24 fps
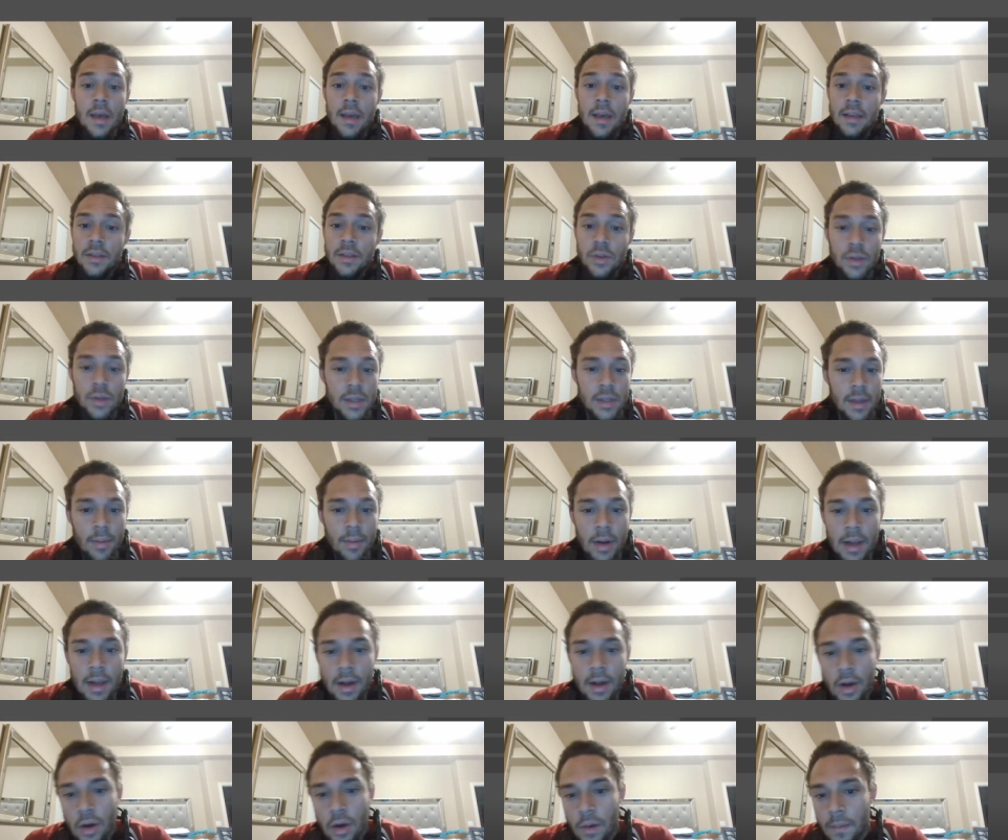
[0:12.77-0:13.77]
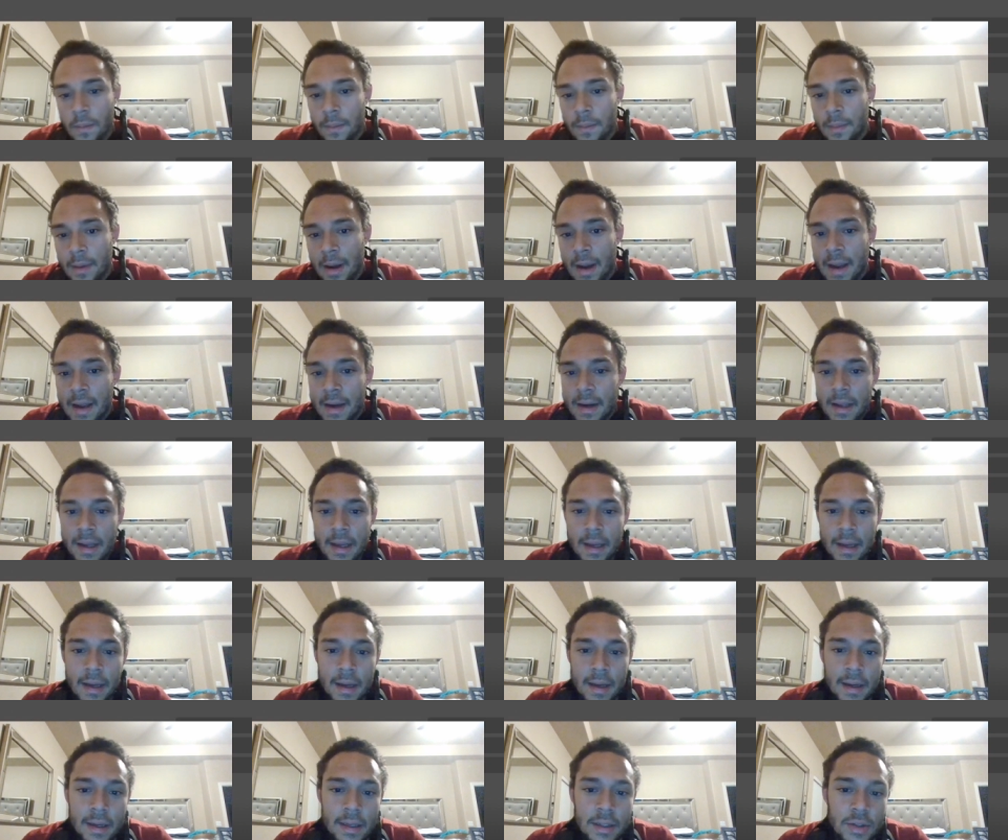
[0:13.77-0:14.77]
as soon as I brought it home I had
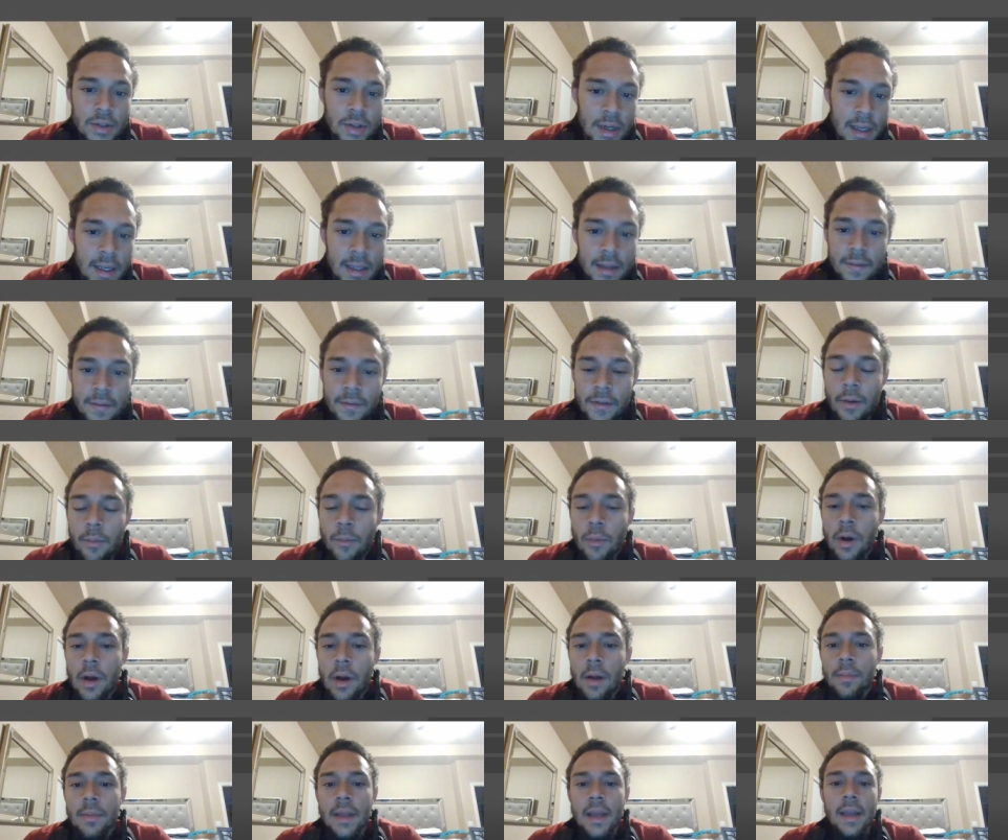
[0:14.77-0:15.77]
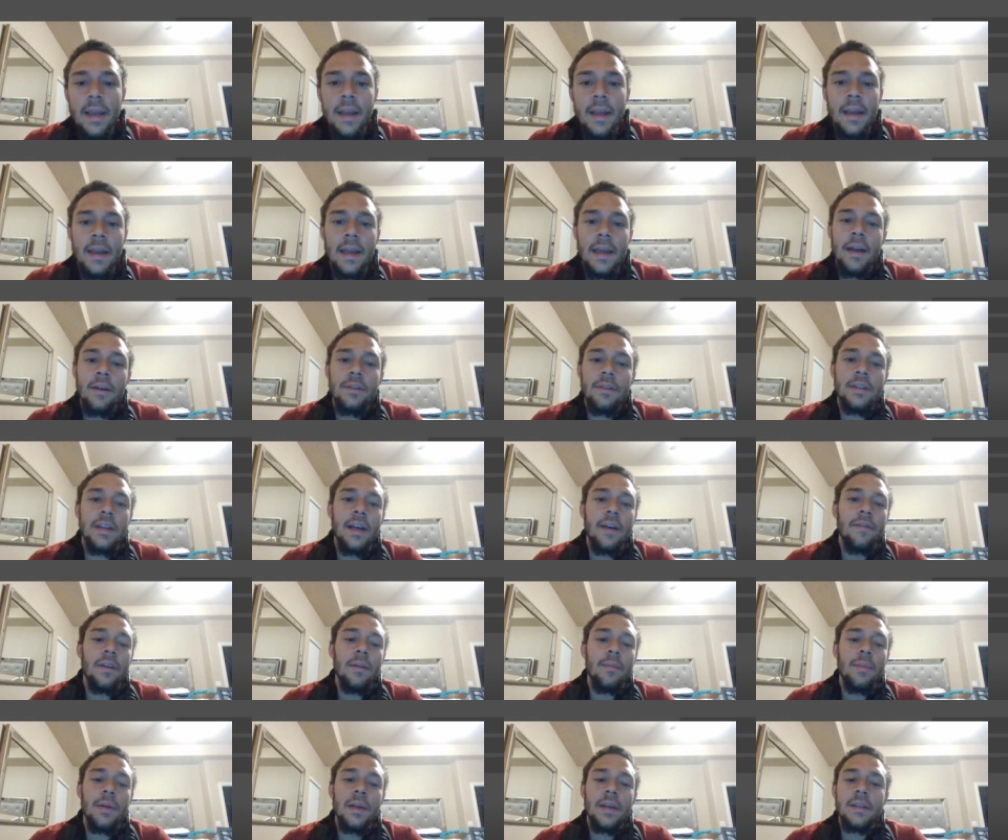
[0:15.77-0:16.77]
to try to get the firmware update and I was having
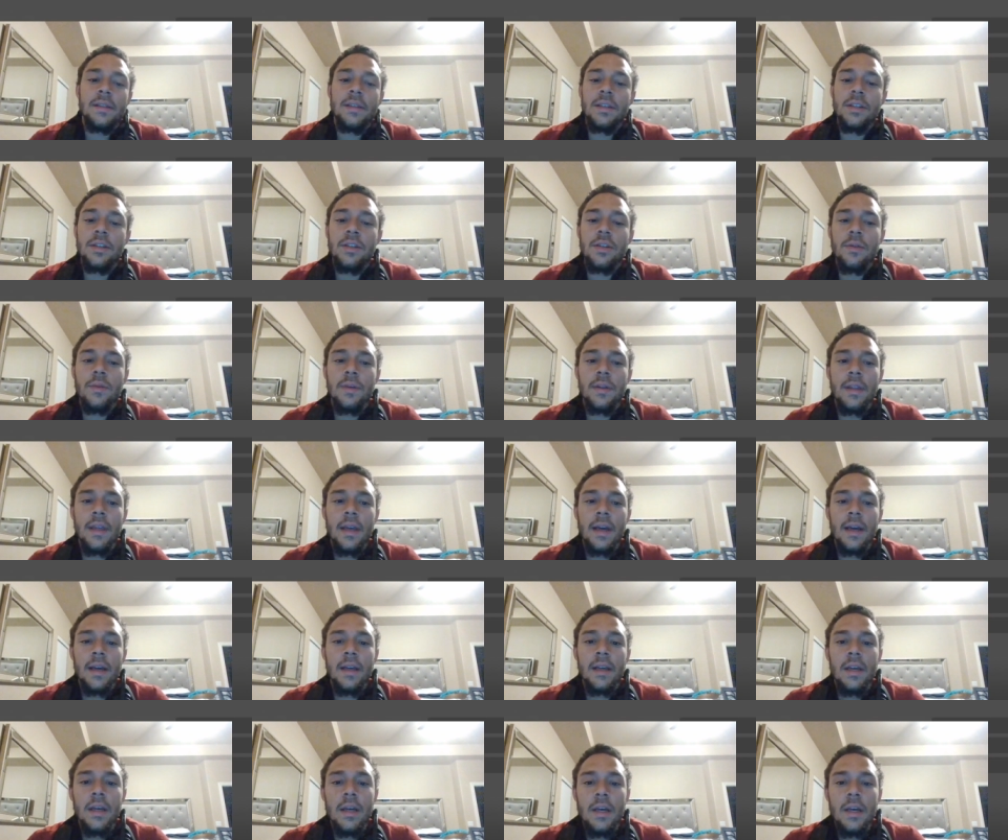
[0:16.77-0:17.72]
the biggest issue with that.